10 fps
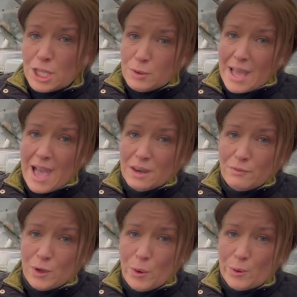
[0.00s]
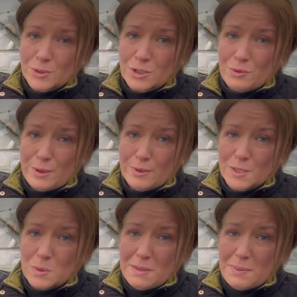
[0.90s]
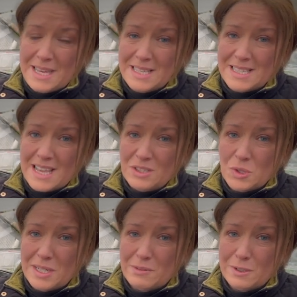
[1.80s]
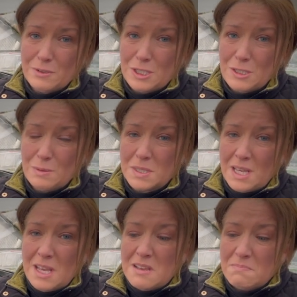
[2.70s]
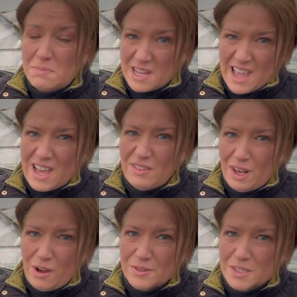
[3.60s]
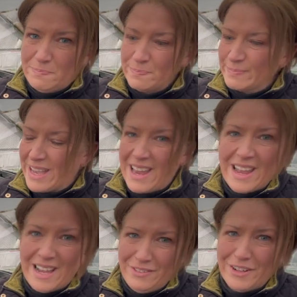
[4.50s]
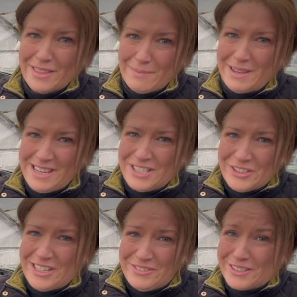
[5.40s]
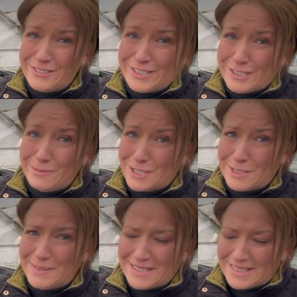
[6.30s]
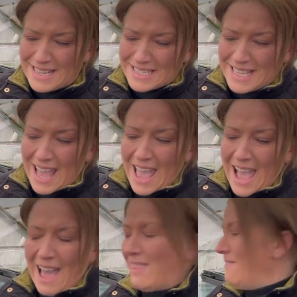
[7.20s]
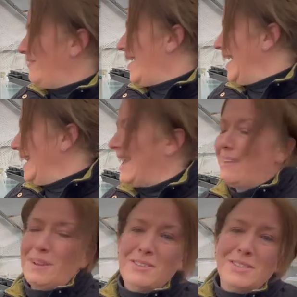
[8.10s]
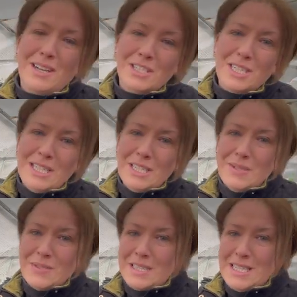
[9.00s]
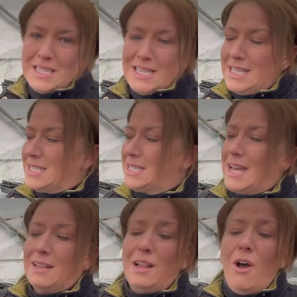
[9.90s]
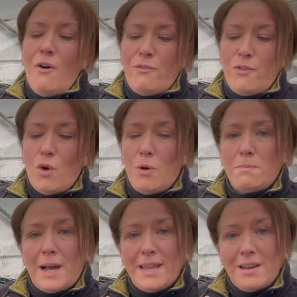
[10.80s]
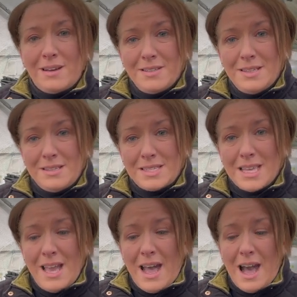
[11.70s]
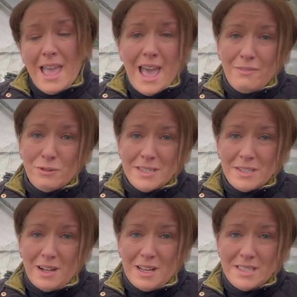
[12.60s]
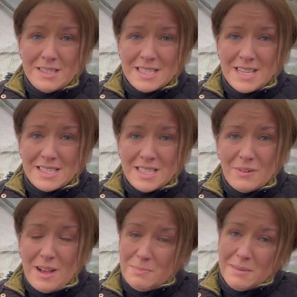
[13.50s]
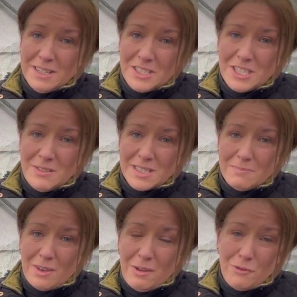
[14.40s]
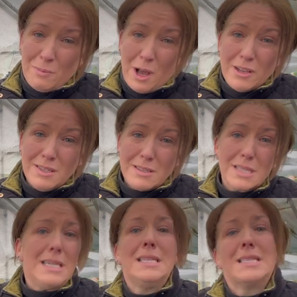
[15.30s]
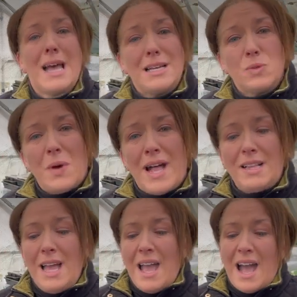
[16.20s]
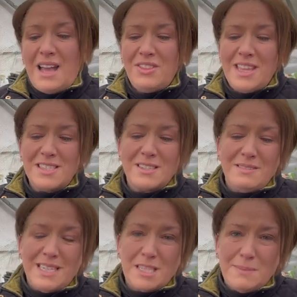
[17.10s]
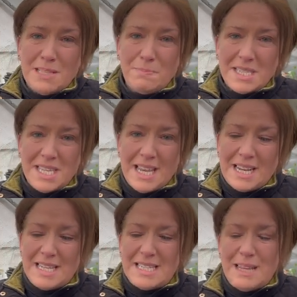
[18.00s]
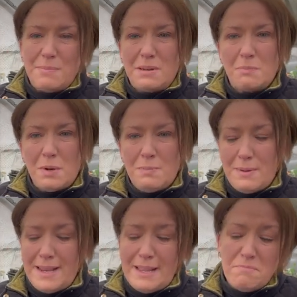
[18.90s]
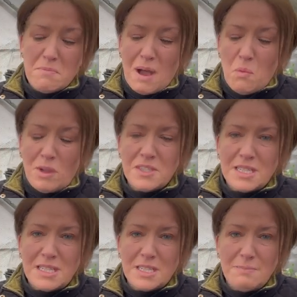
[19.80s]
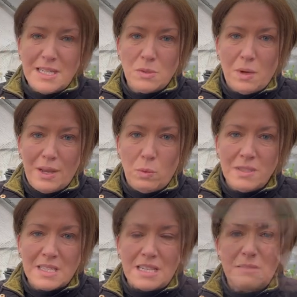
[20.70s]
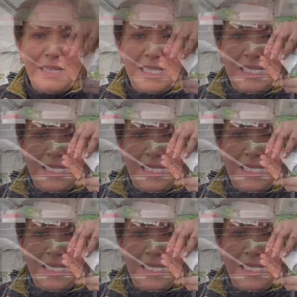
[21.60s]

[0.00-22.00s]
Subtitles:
You can of course grow your sweet peas in toilet roll tubes, but I have a lot and I haven't got that many toilet roll tubes, to be honest. And then finally, I'm going to actually use this seed cell for my onions. I have already got onion sets in the ground, but I'm going to do some from onion seeds as well, and these don't need to be particularly deep, and I'm probably about 1 centimetre wide, 1 centimetre